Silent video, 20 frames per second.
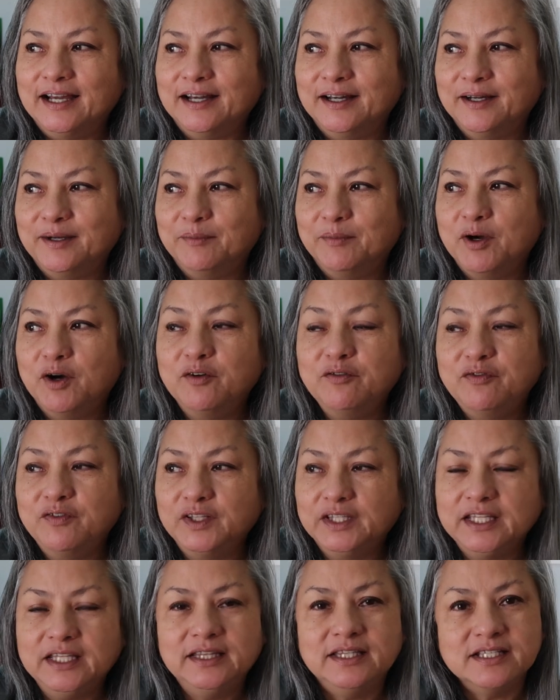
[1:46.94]
um,
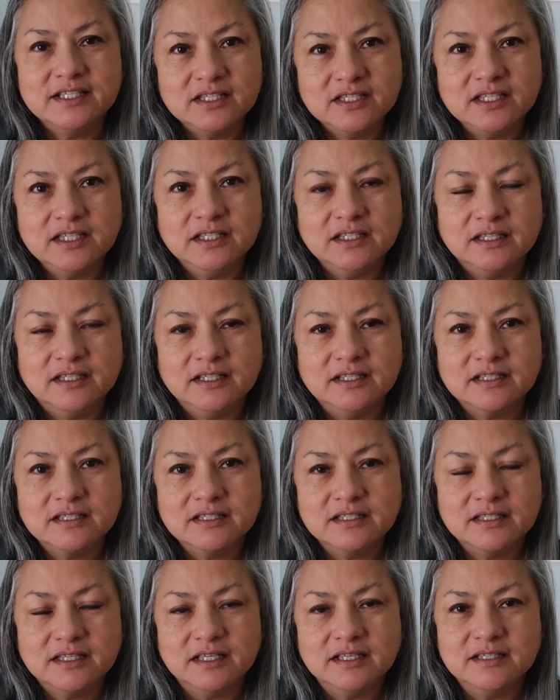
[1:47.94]
hopefully this
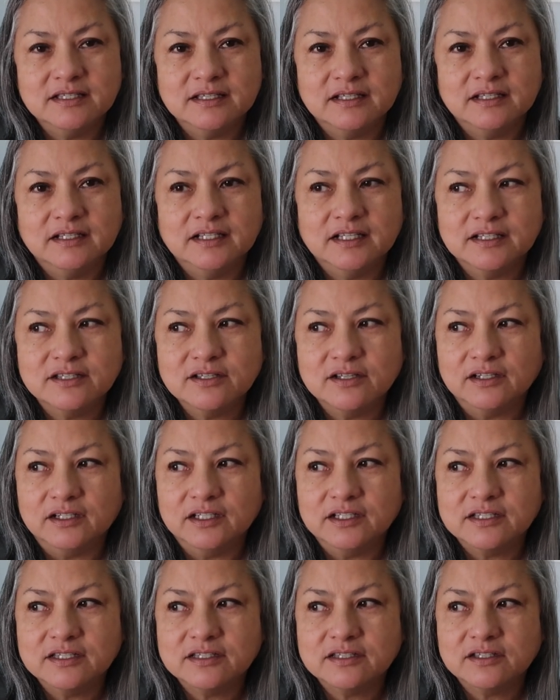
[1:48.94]
this season it's
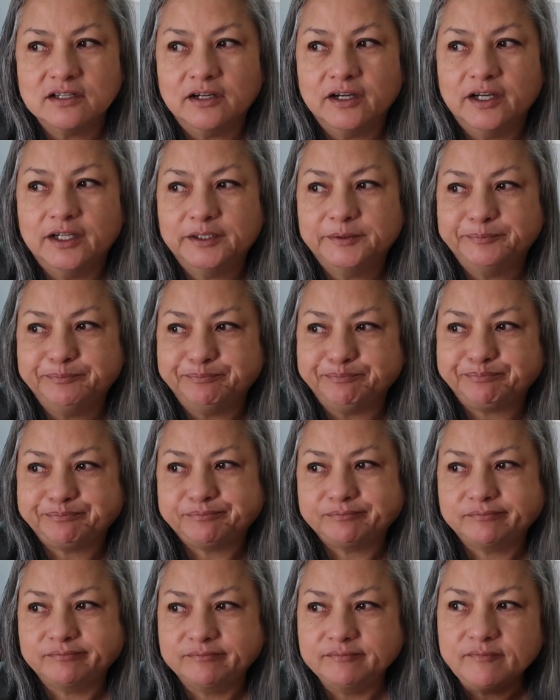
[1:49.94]
gonna start
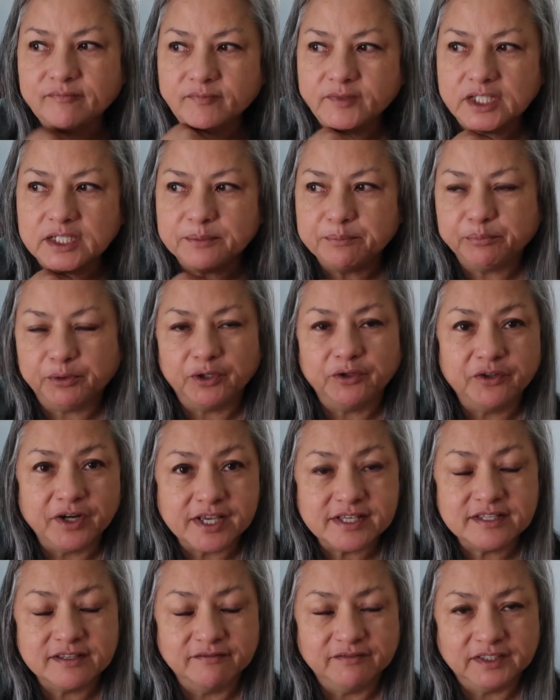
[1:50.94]

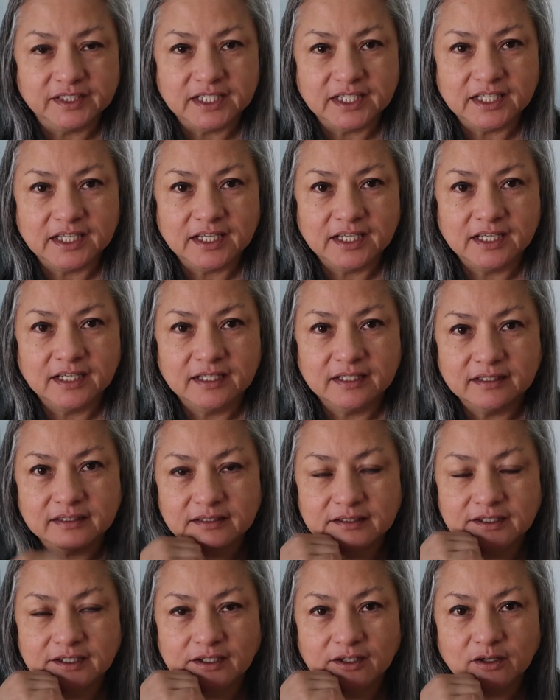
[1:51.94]
progressively,
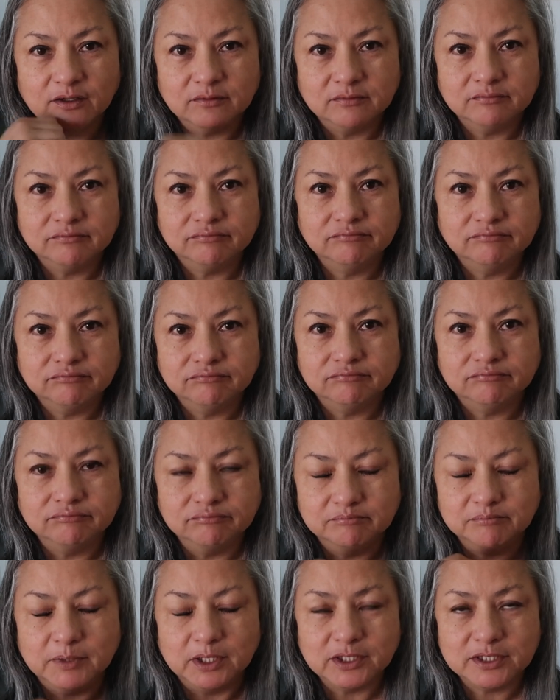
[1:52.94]
you know,
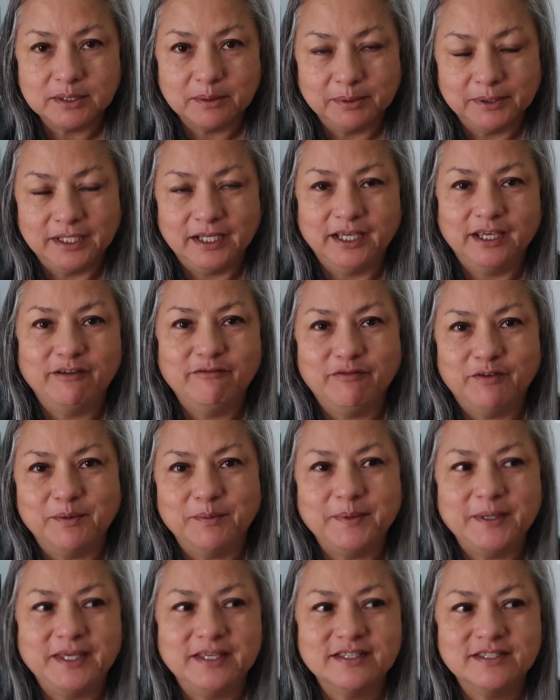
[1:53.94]
multiplying for
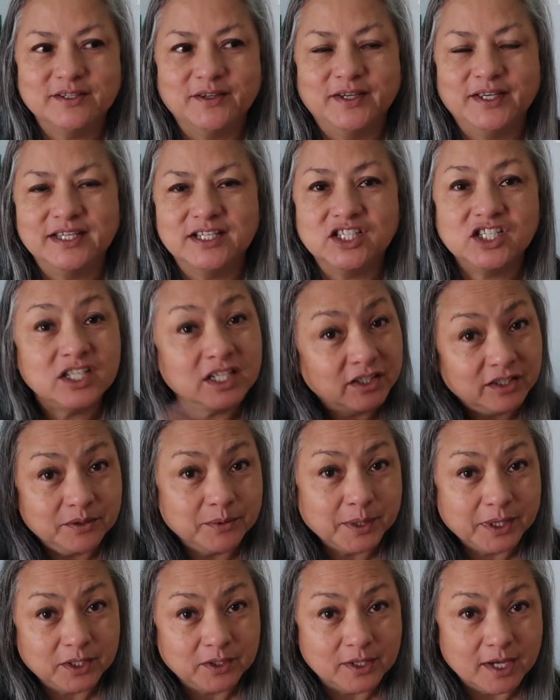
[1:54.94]
me, so I can share
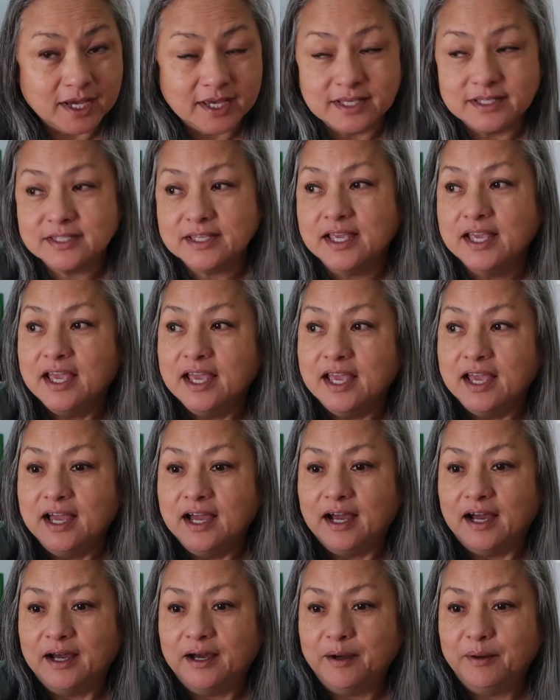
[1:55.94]
it with you guys
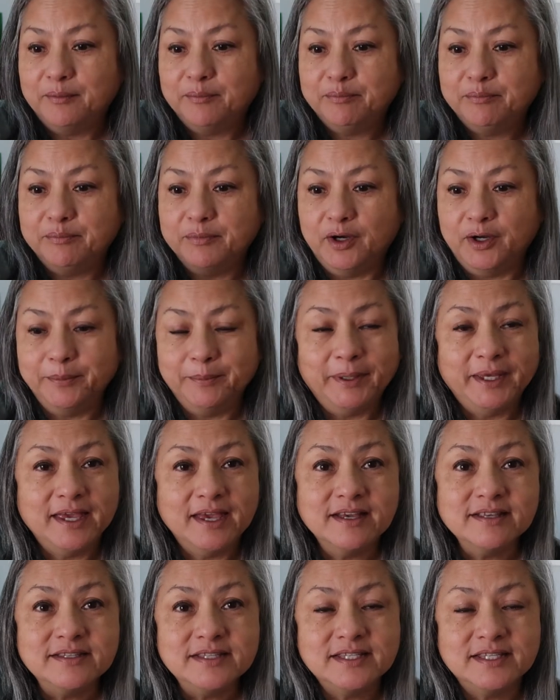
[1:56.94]
um, on my
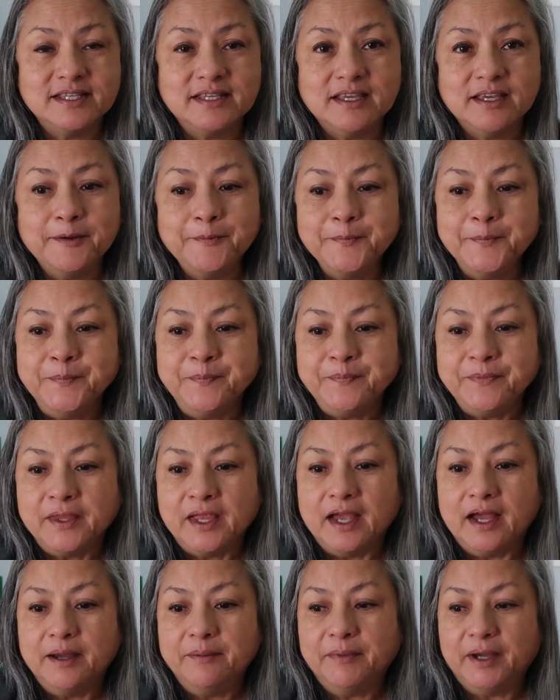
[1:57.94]
Etsy.
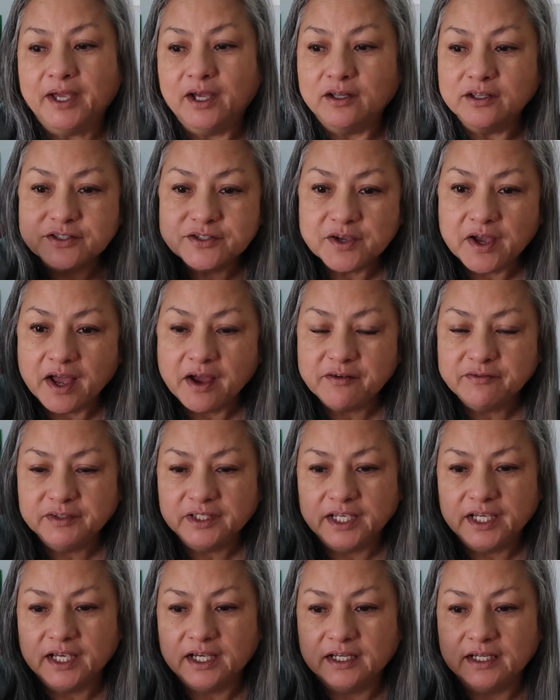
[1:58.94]
Um, I also have
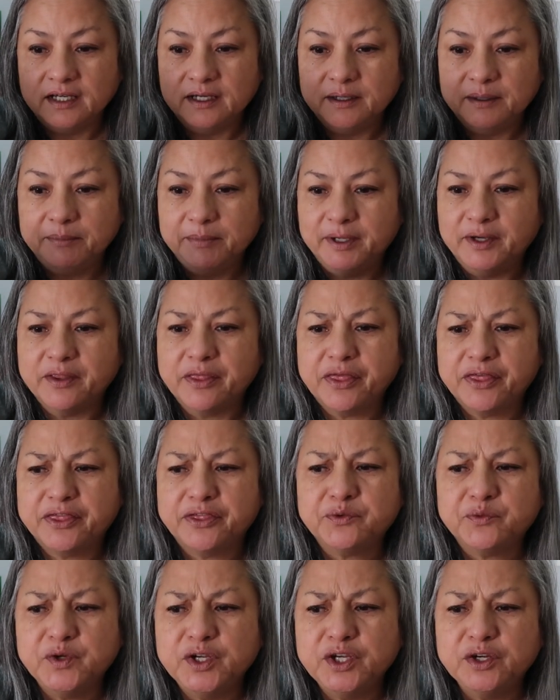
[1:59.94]
like uh, about
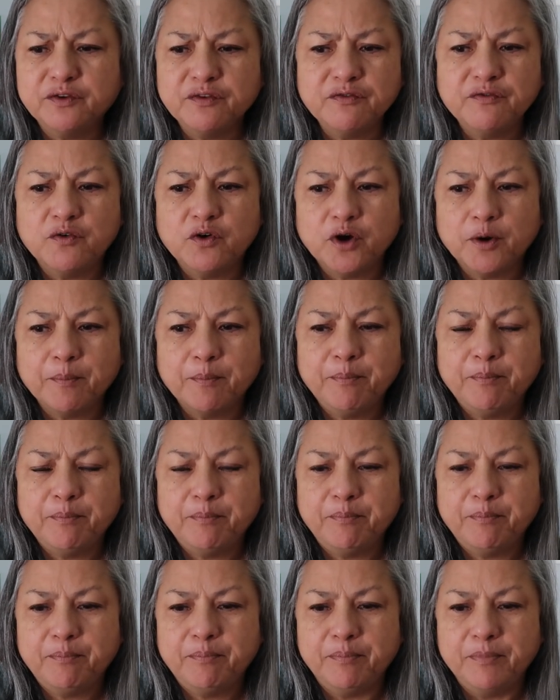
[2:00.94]
three or four
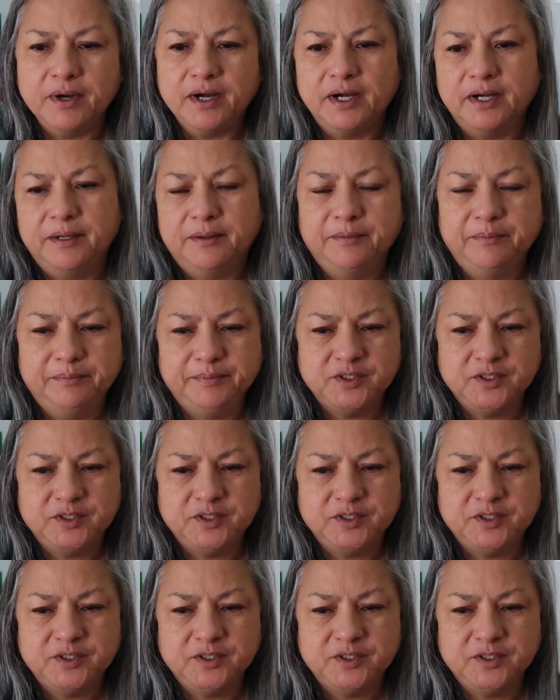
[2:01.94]
Uh,